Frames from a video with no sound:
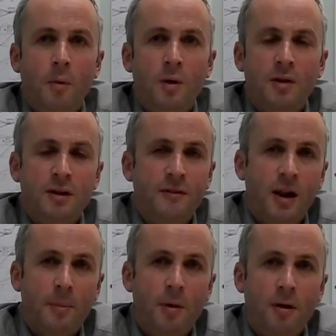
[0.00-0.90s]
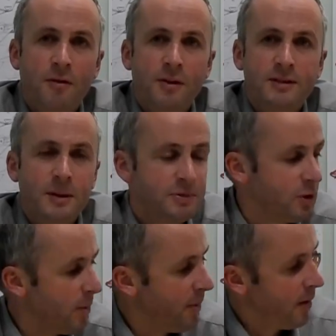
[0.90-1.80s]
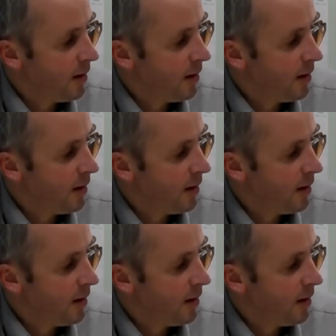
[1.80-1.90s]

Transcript: We're the developer of the zipSTOP